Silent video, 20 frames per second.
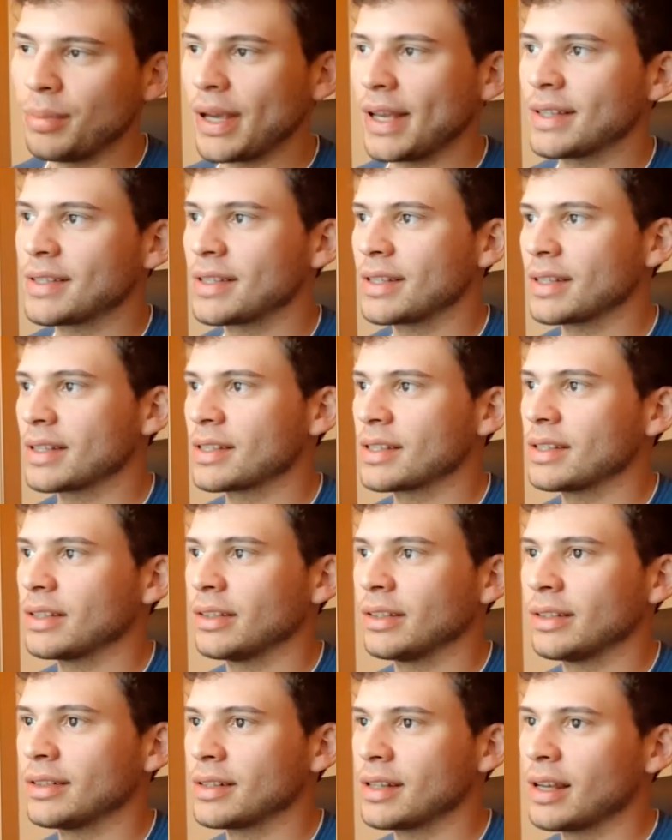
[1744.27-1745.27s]
basics
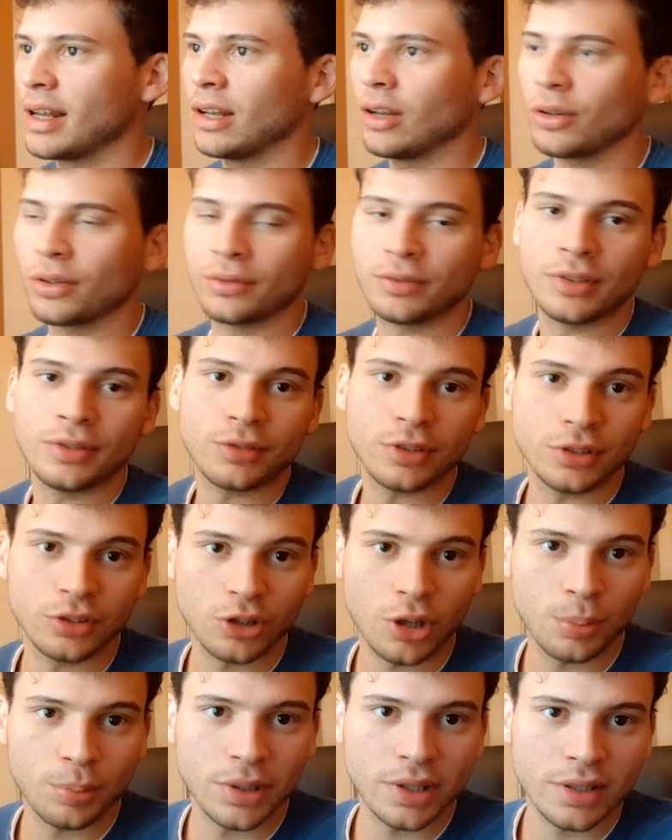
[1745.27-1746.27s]
and a lot of different
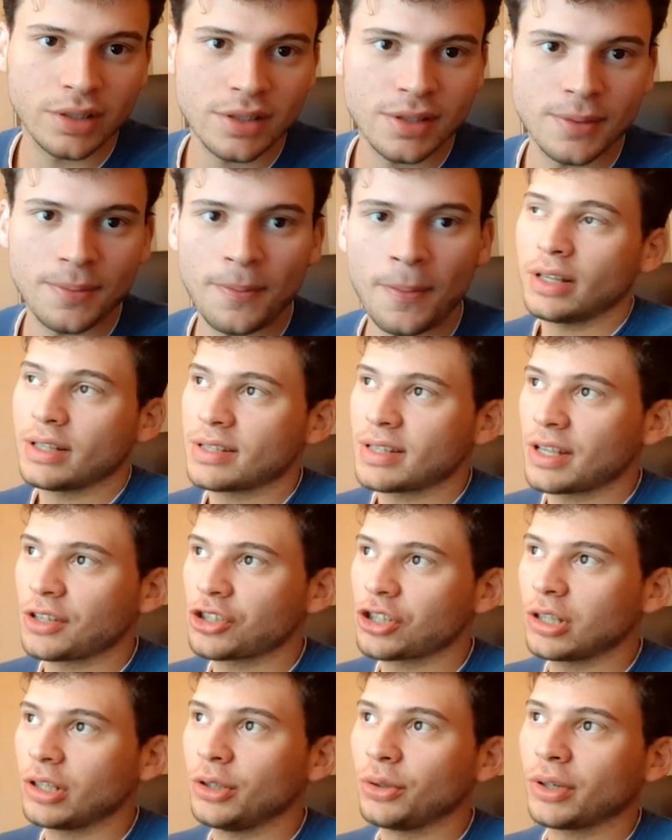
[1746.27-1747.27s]
topics.
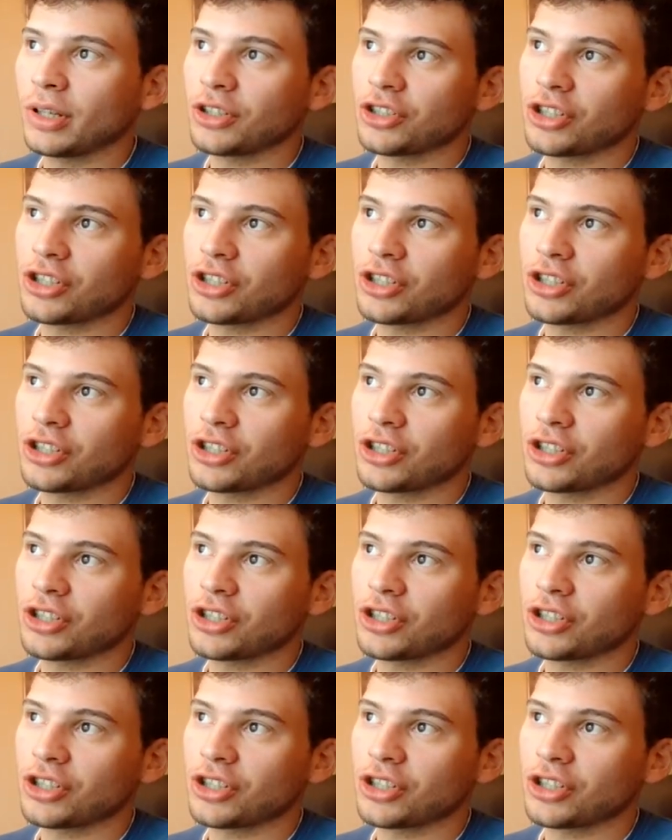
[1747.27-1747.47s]
Essentially, you can